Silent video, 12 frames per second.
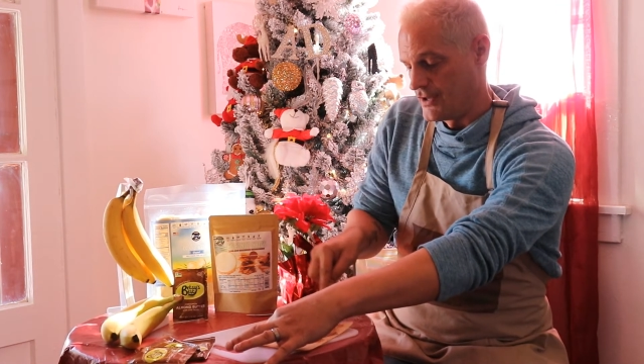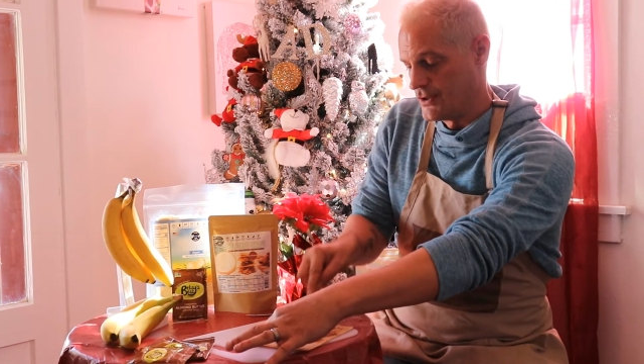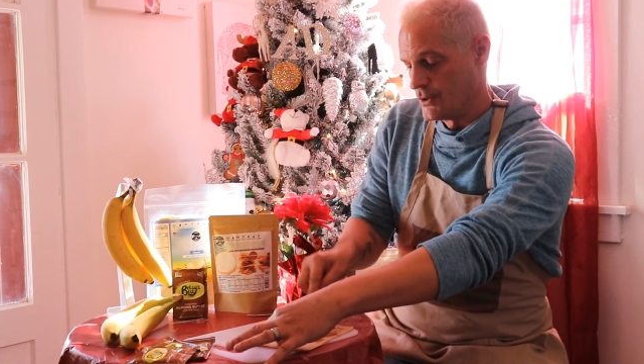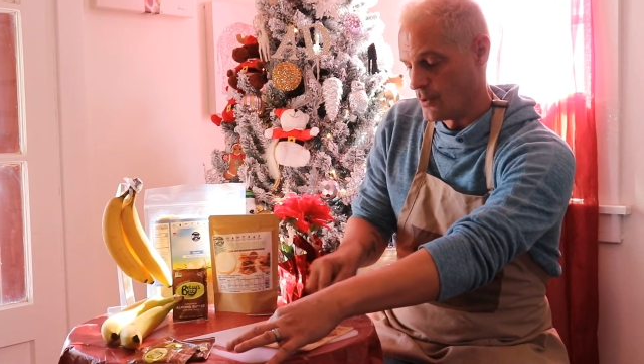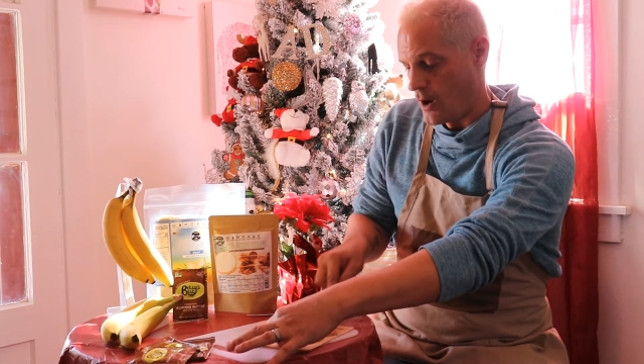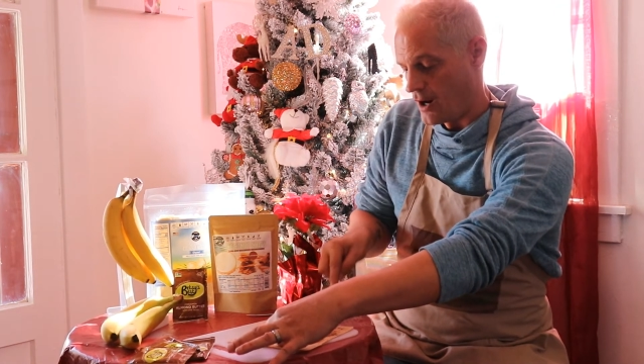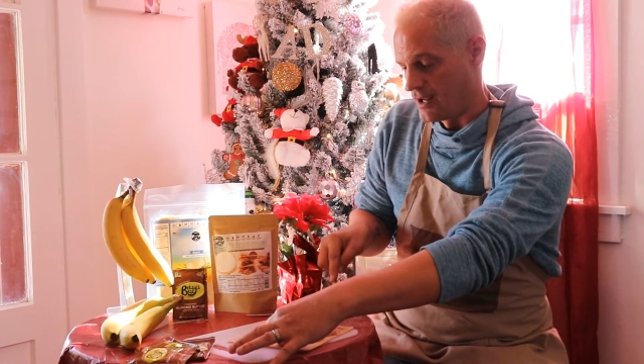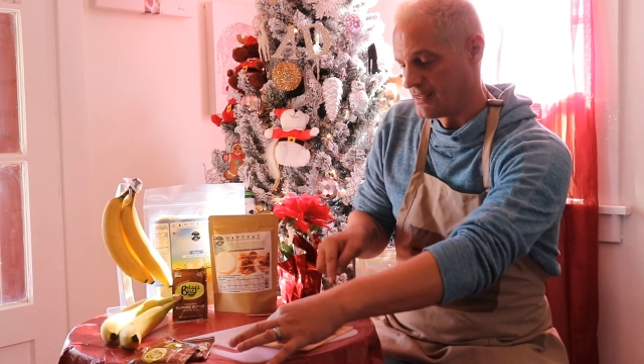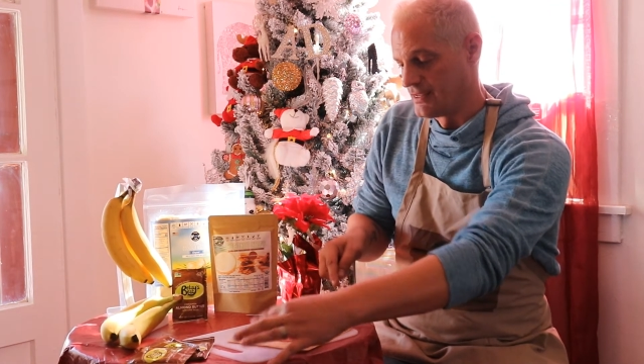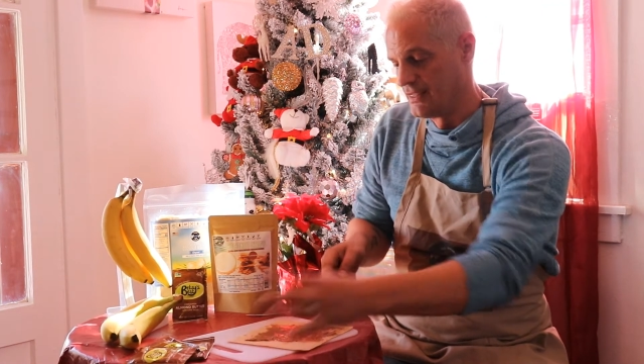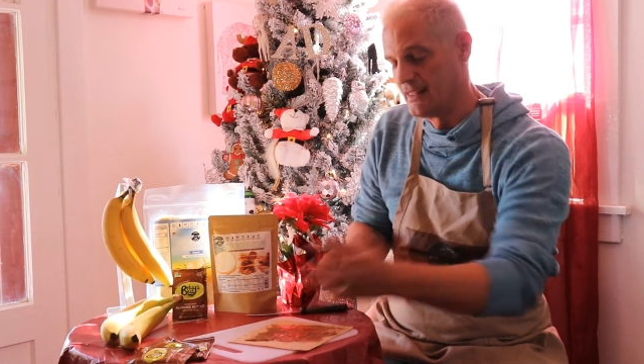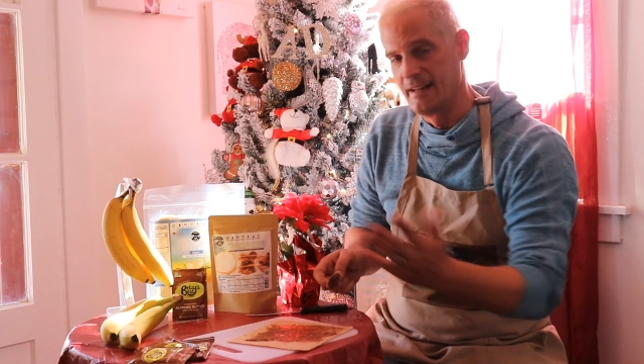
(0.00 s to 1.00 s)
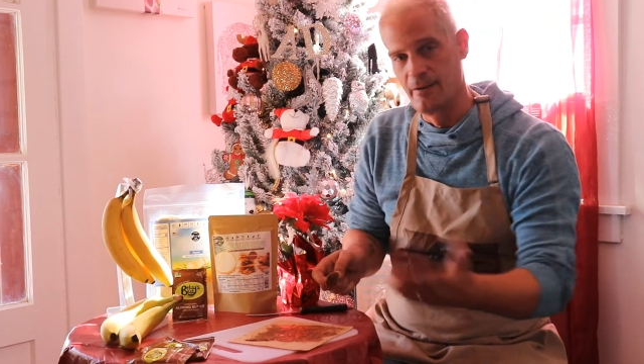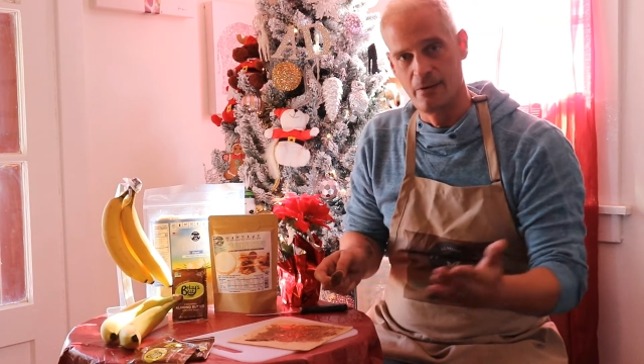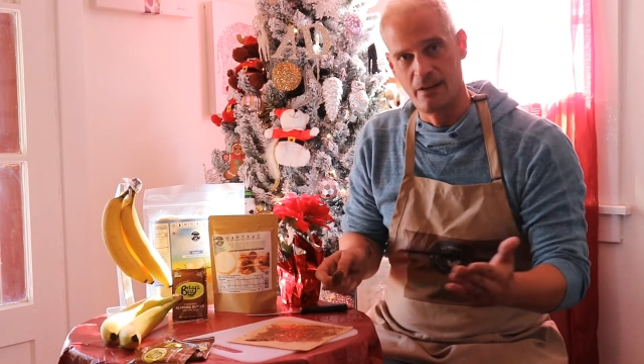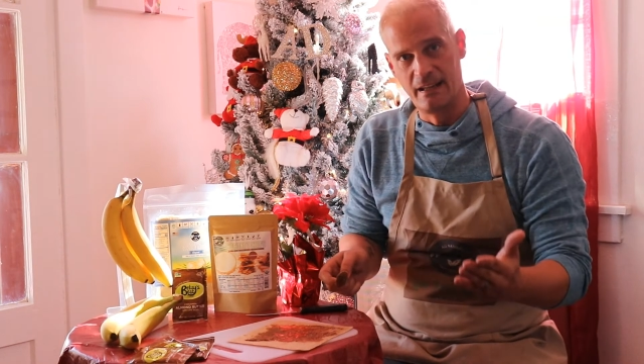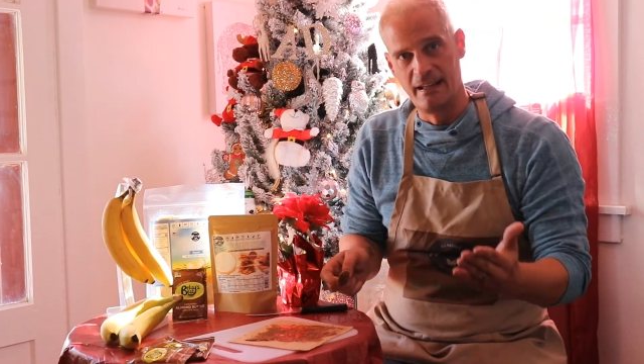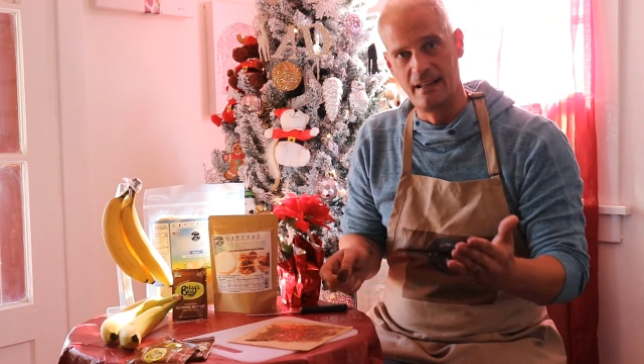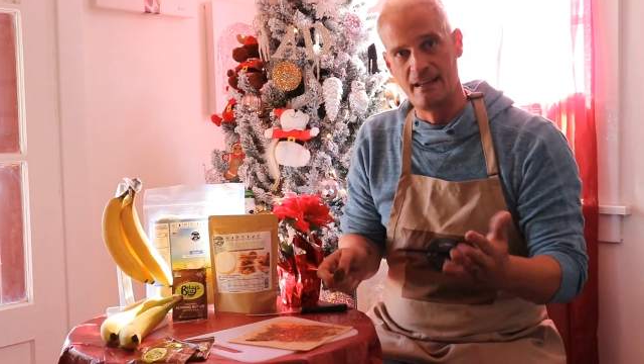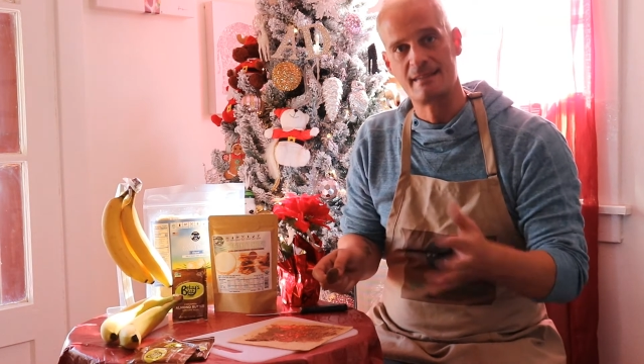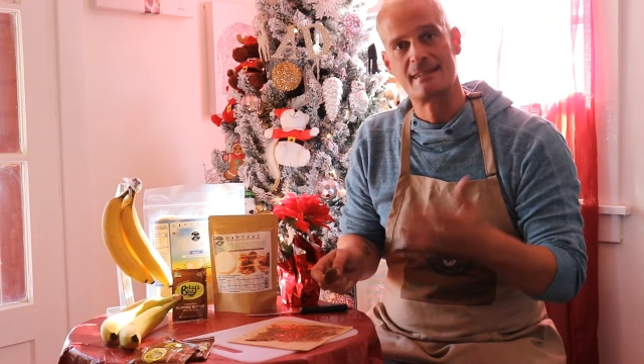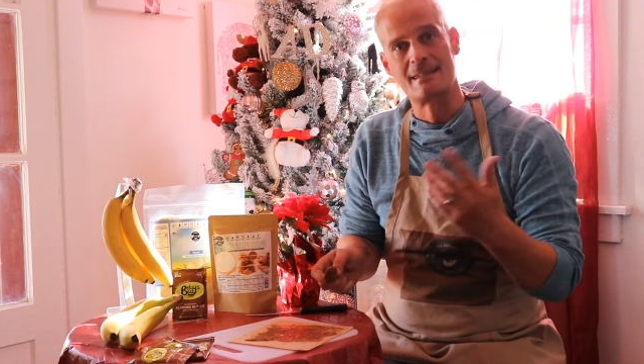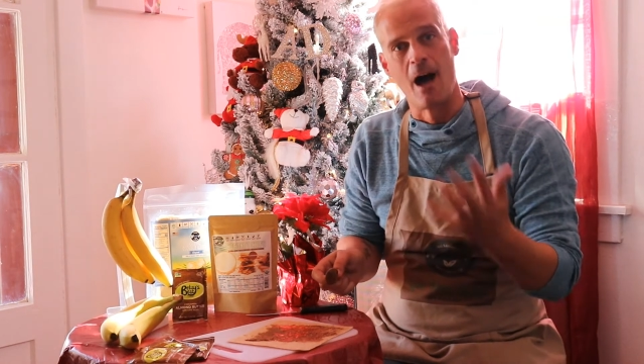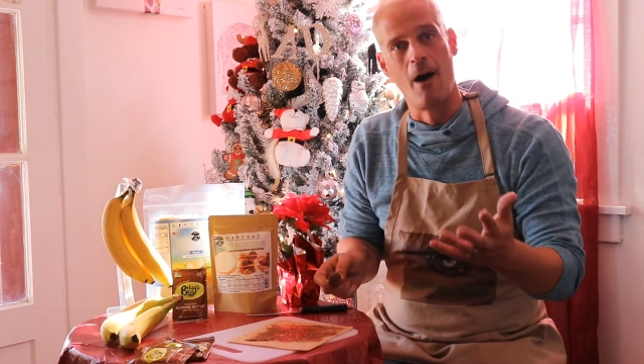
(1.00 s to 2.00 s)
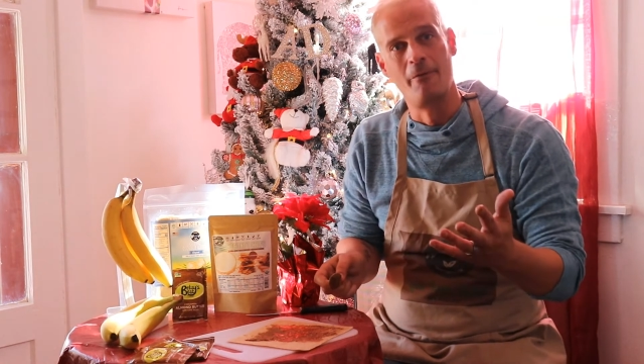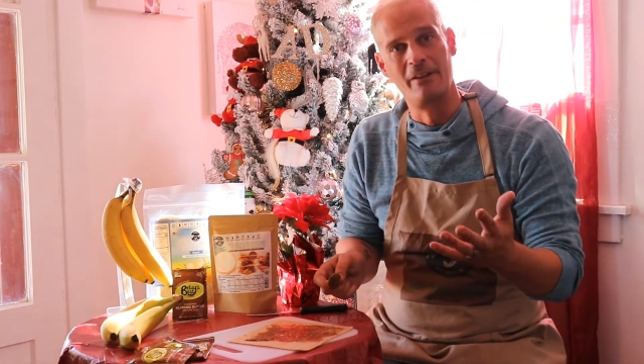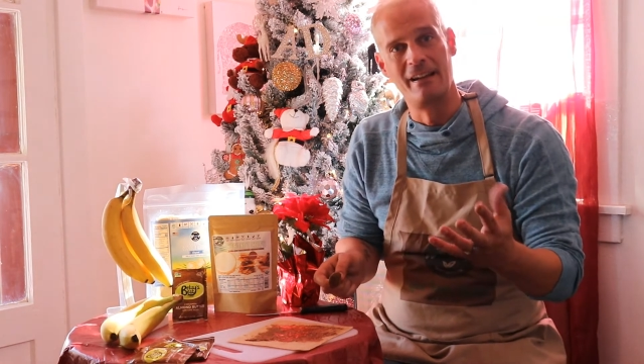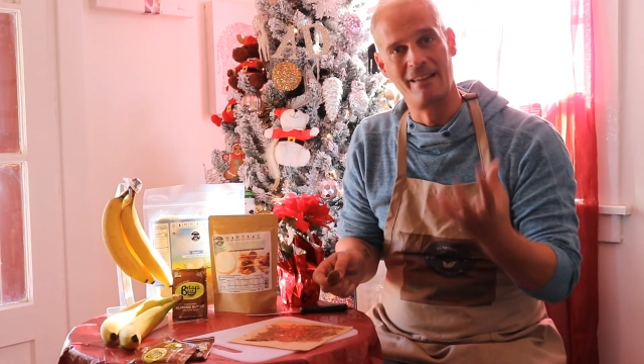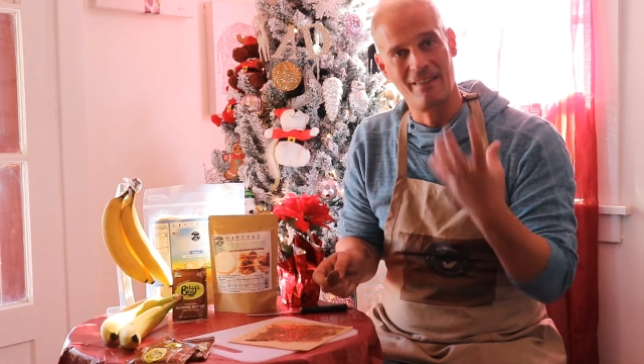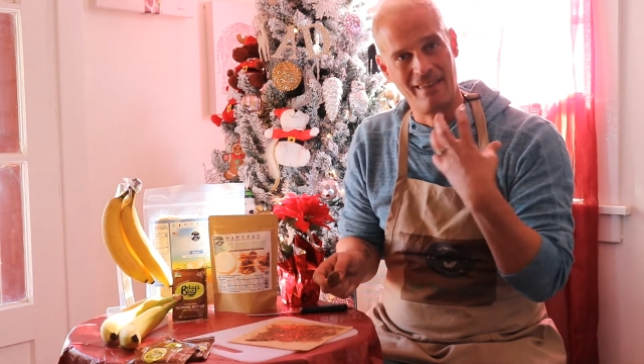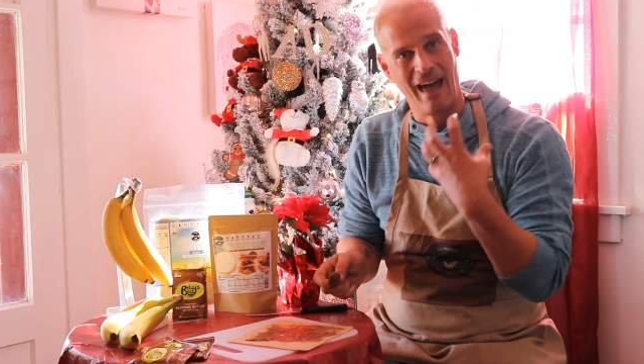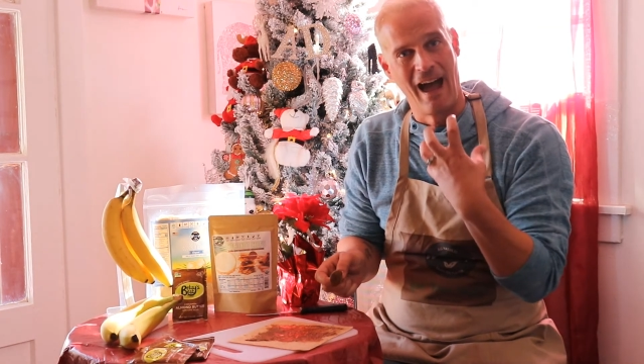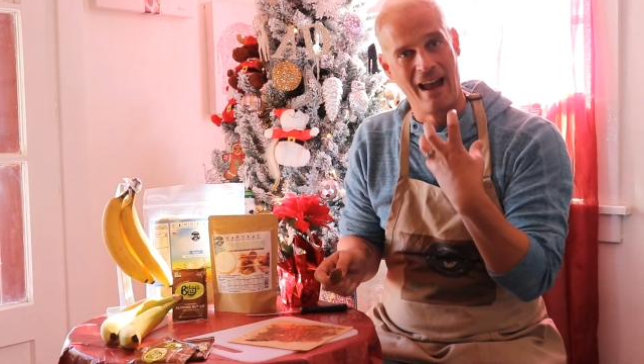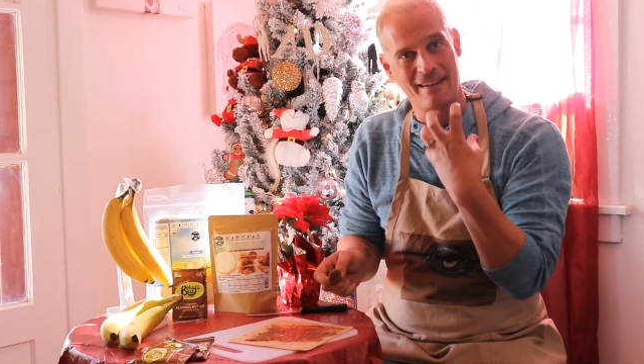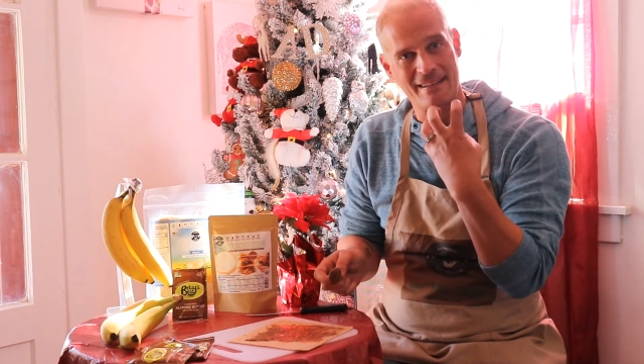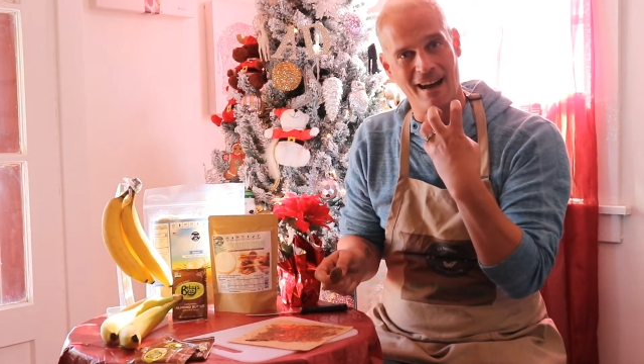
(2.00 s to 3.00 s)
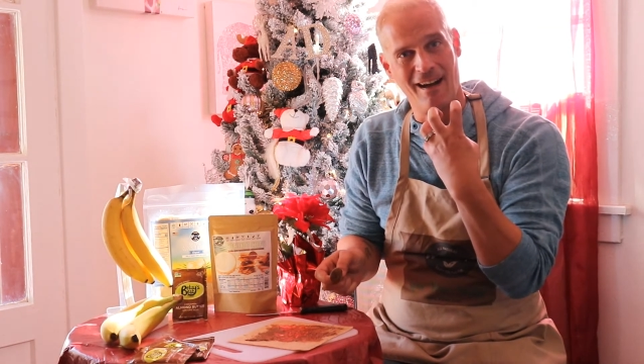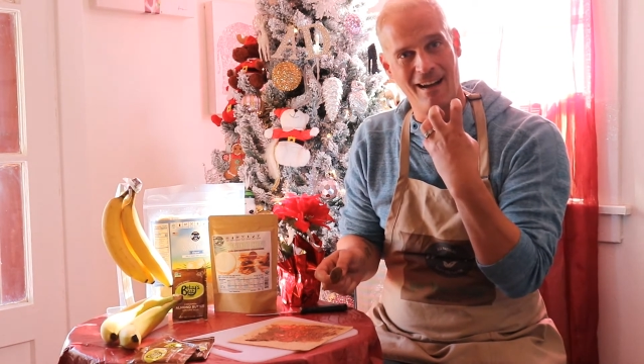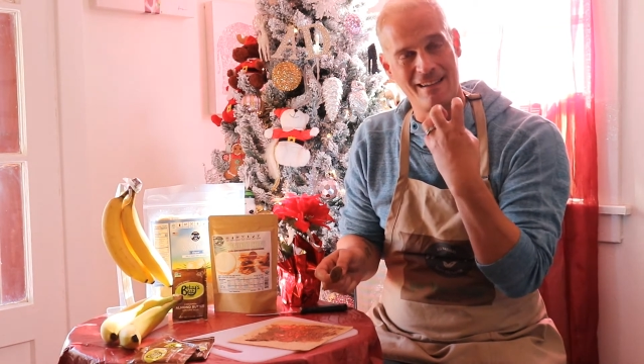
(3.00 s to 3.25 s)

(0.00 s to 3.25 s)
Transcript: you are literally solving that